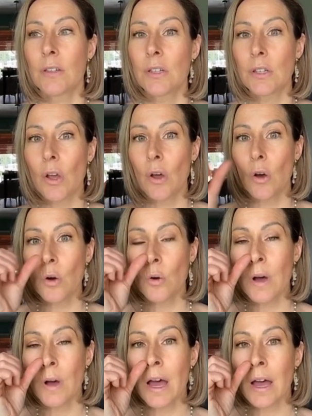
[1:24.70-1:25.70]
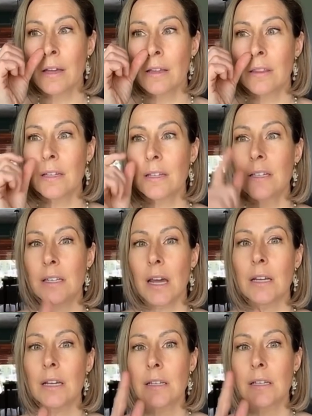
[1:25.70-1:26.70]
so uh, the
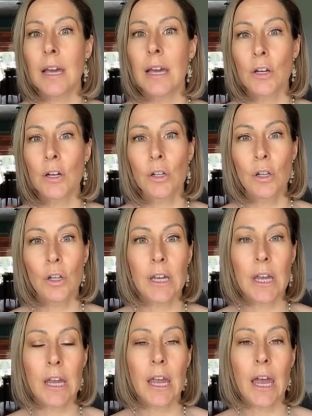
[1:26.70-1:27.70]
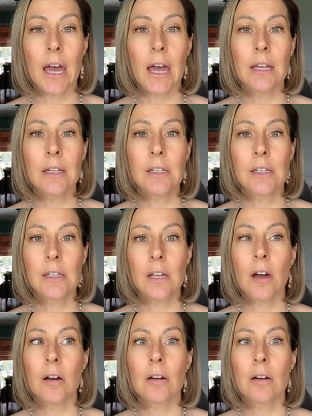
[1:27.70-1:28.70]
studies that you're looking at
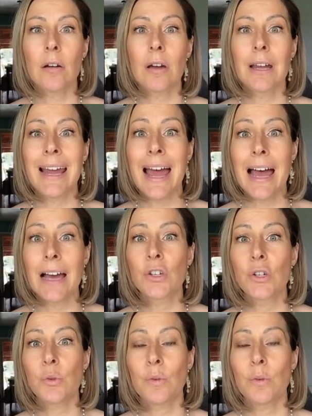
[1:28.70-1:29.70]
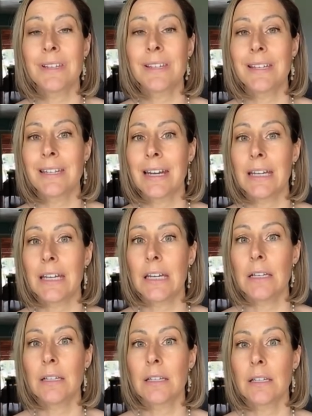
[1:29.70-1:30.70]
are uh-huh. not actual
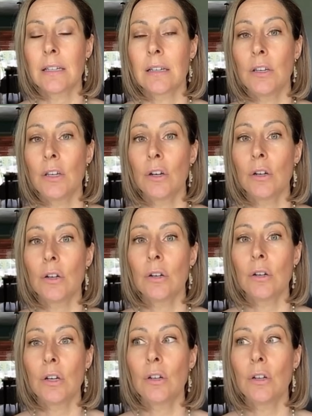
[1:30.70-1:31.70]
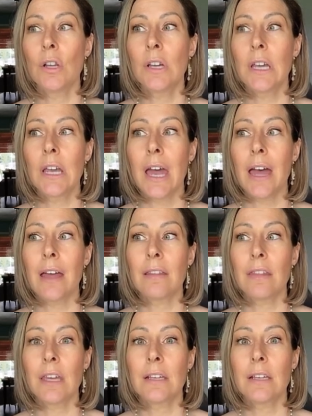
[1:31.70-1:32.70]
studies. You're you're looking at
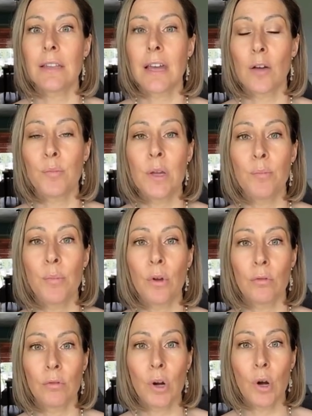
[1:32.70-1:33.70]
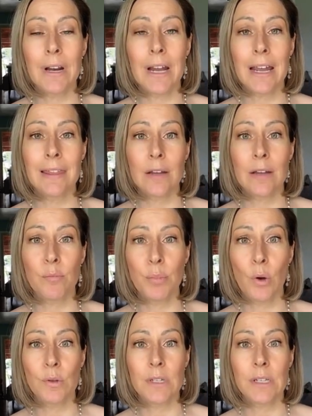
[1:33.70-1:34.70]
things that people wrote and then
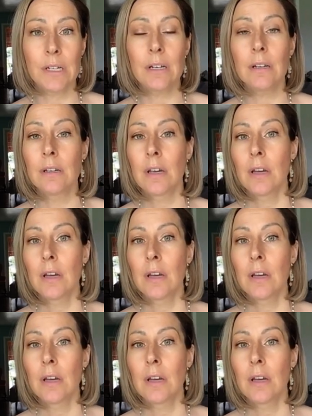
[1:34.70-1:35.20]
posted,